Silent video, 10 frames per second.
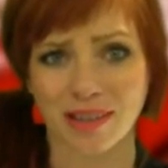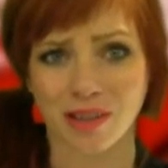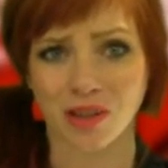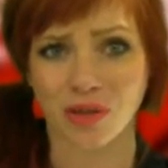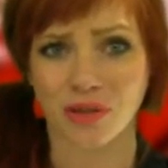is
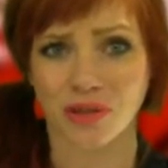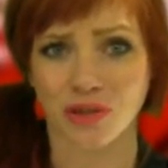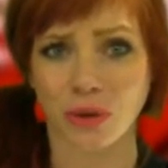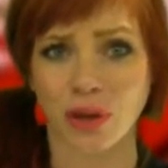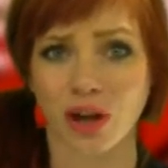close to
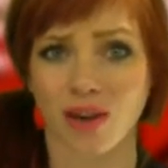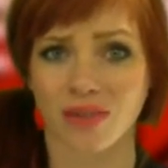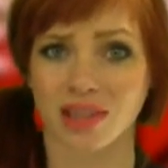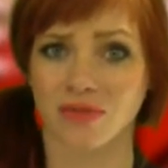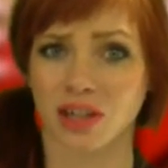showing off
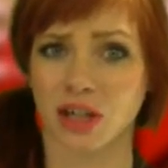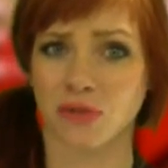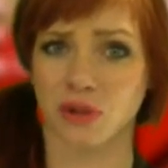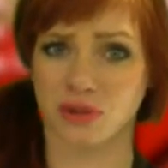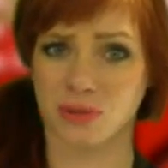its very
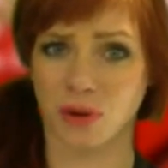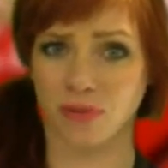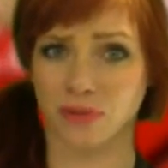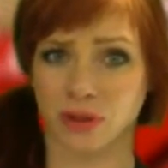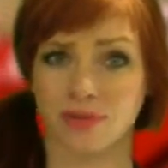first
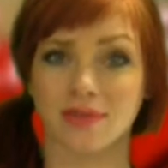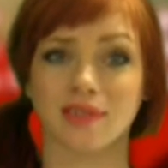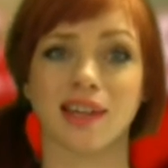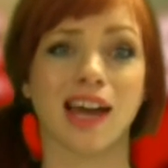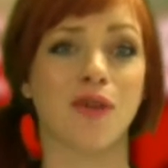smartphone
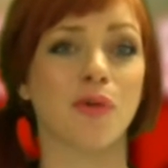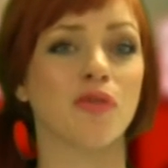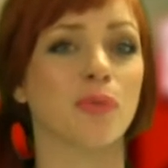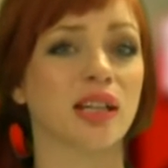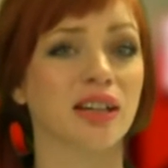and
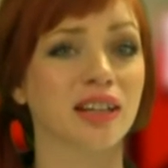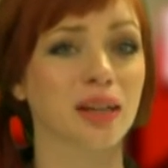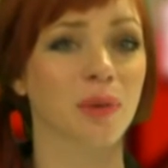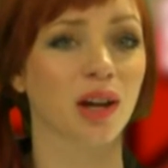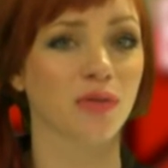we've been hearing
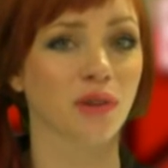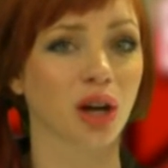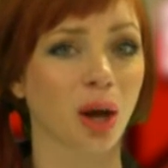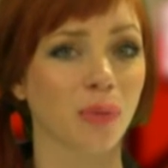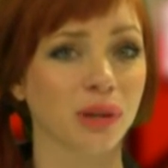about it for a
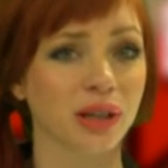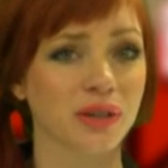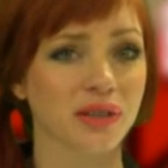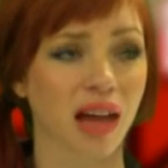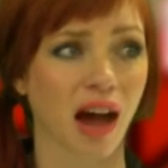couple
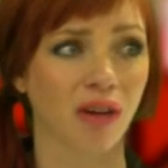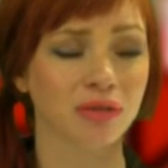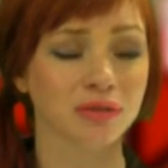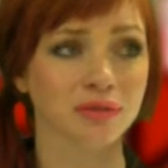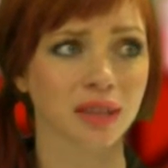years now,
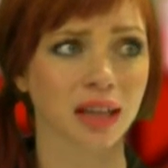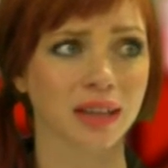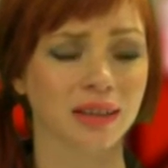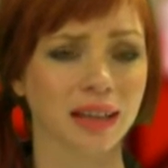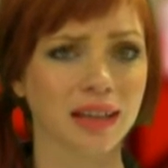
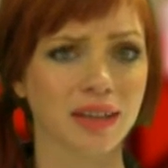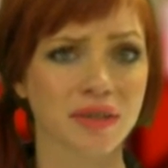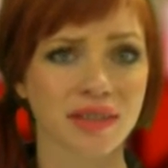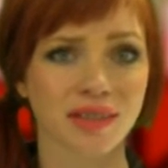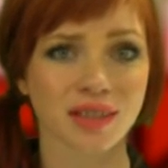at
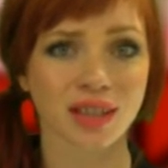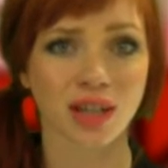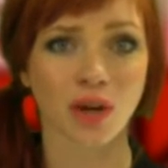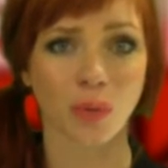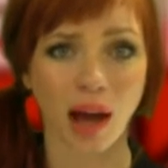least.
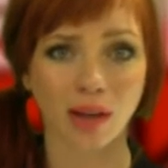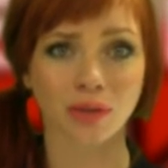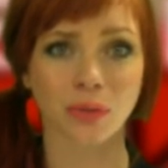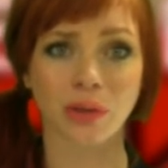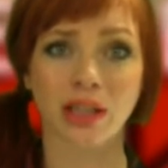
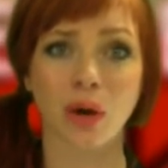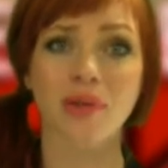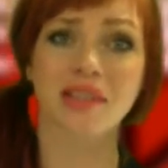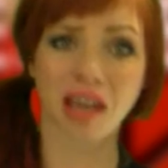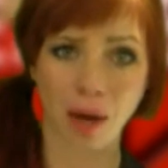Well, we know
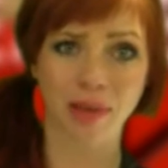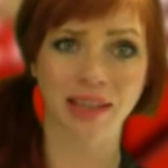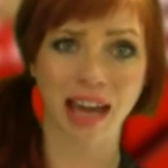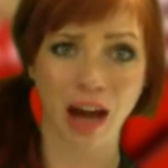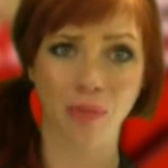it's
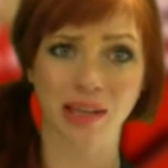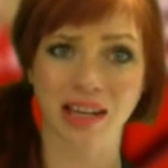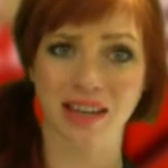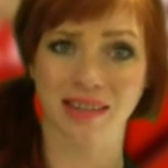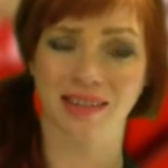coming now
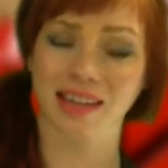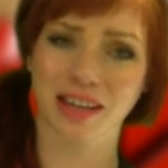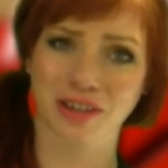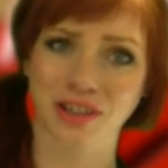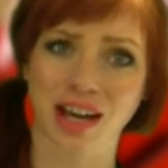because the
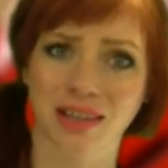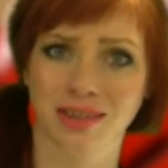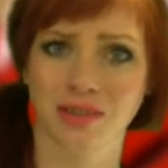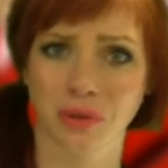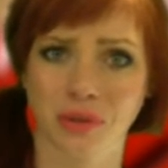internet
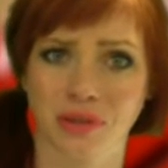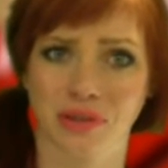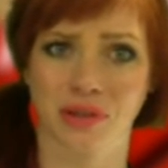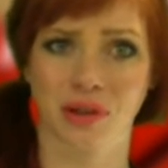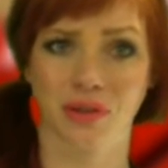told us
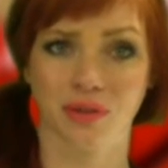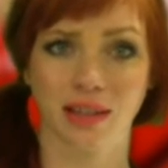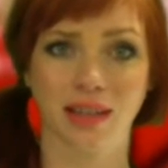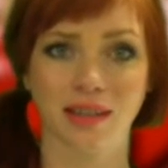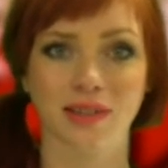so,
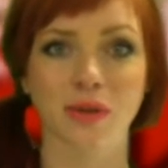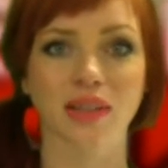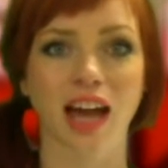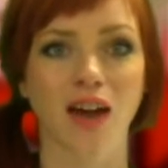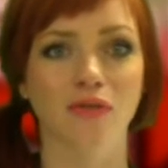and it's
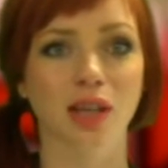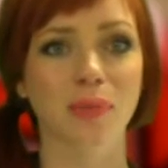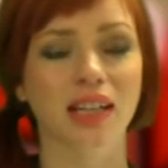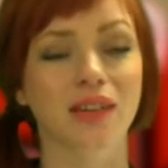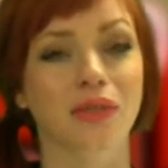going to have
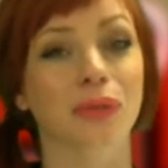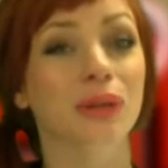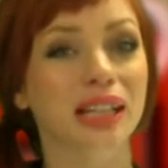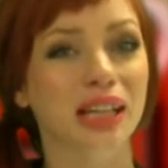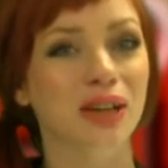limited
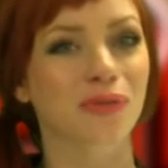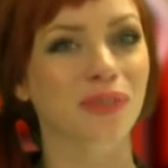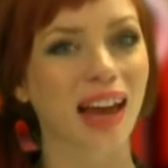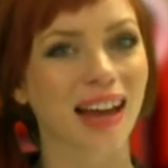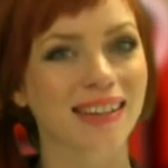3D
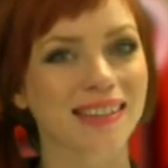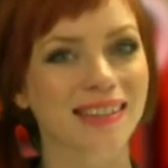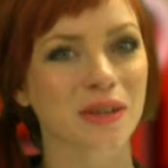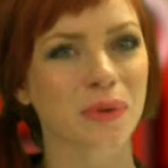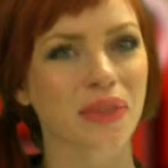effects
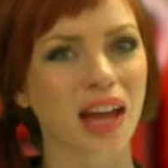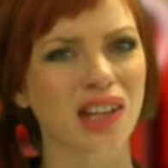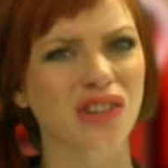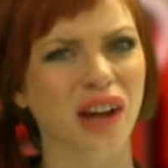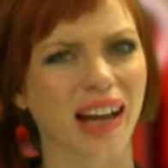with
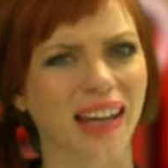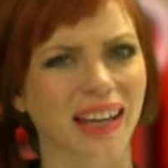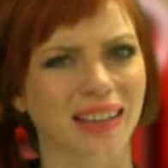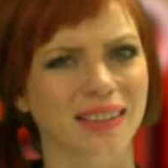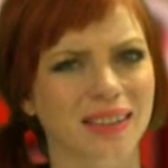head tracking.